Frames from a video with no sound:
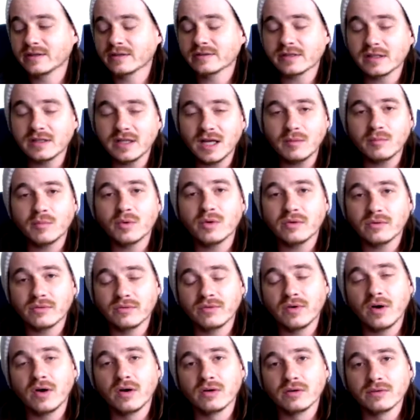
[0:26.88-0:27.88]
there's a lot more
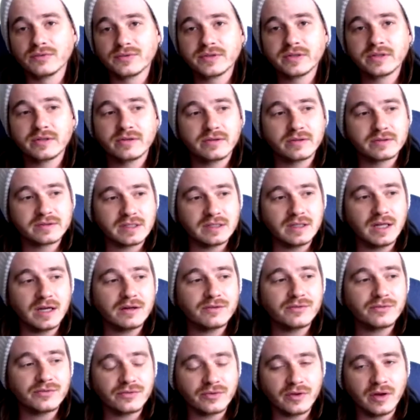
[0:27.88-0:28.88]
involved. There's a lot
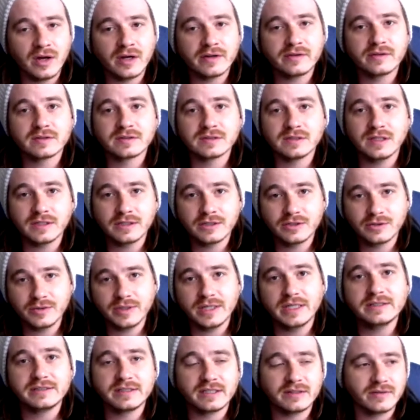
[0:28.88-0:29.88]
of thought, there's a lot of
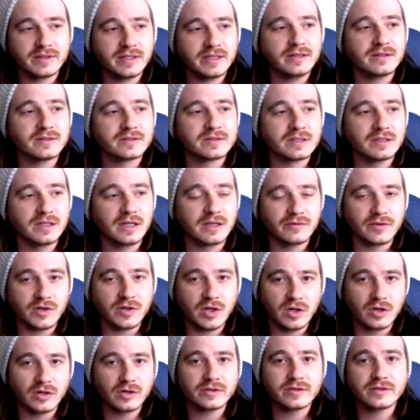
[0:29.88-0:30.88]
creativity, there's a lot of
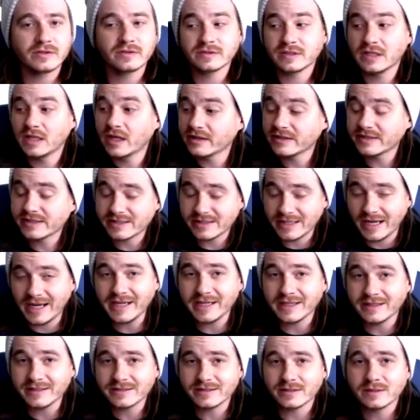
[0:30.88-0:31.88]
art, there's a lot of
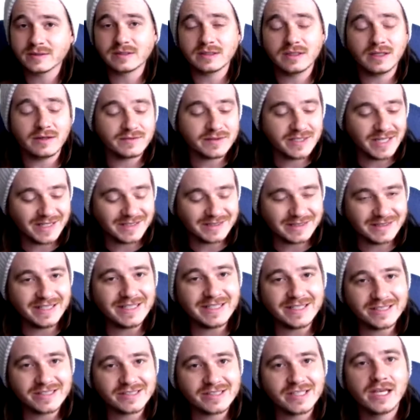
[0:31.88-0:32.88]
science, there's a lot of
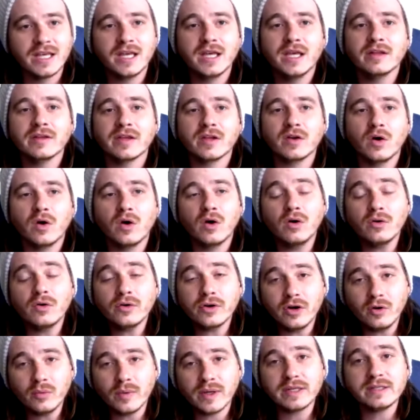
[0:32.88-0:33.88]
techniques that all
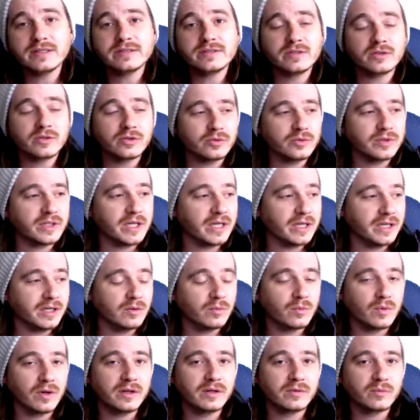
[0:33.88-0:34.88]
go into
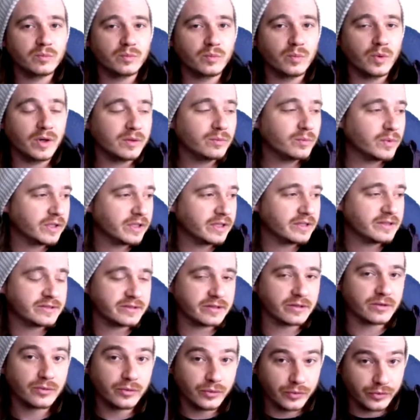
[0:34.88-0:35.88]
creating what one would
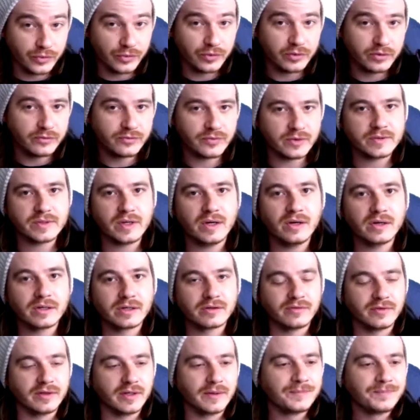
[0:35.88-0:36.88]
consider good
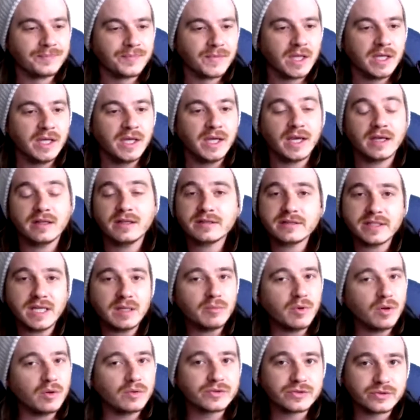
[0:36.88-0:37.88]
photography. And the
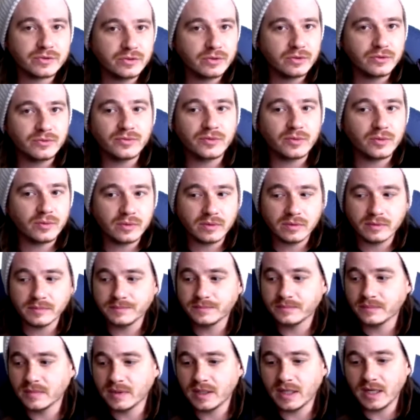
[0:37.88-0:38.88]
same holds true for,
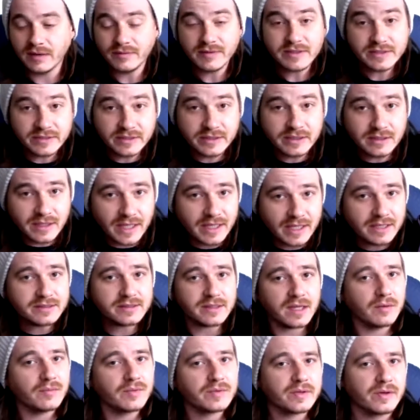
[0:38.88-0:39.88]
obviously,
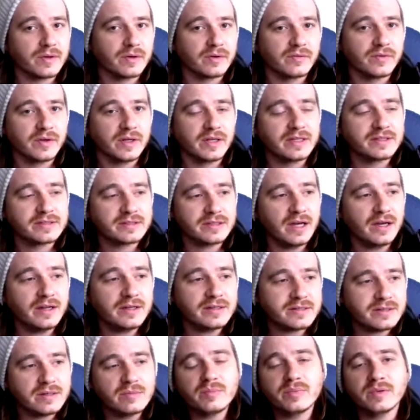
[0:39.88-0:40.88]
landscape photography. It's not
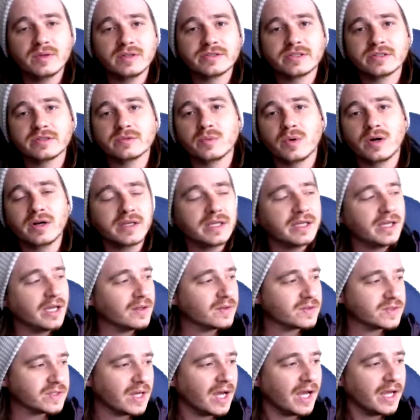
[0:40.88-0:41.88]
as simple as just walking
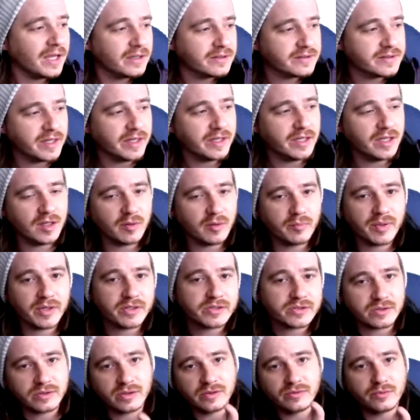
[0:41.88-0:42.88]
outside and taking a
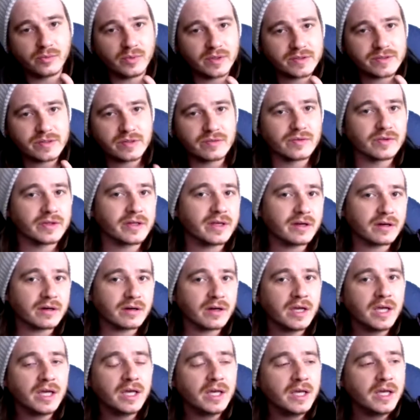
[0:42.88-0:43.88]
picture of what's over
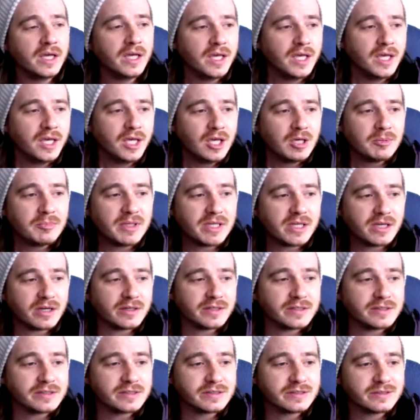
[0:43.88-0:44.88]
there,
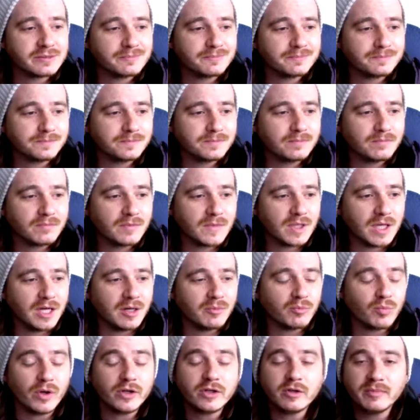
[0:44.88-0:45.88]
because
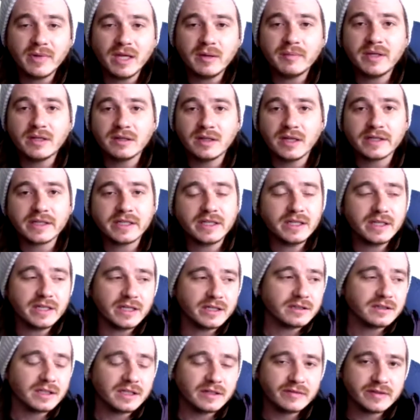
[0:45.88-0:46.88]
while you may be lucky
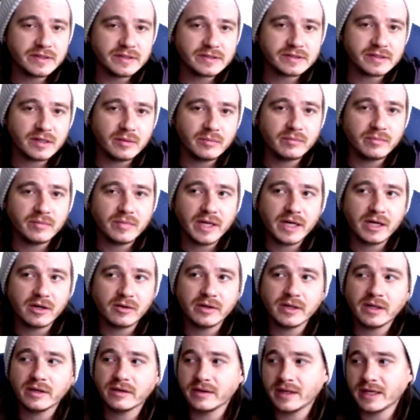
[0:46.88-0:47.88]
and live in some
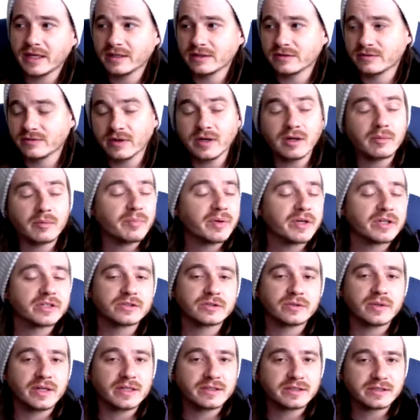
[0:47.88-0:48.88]
area that is very
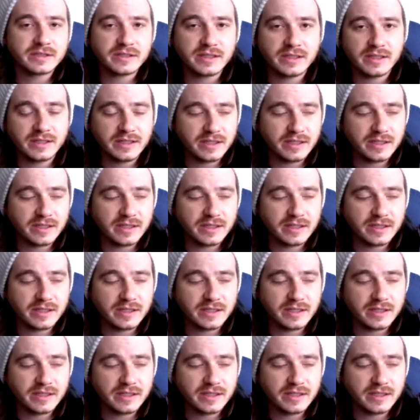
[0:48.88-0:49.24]
picturesque,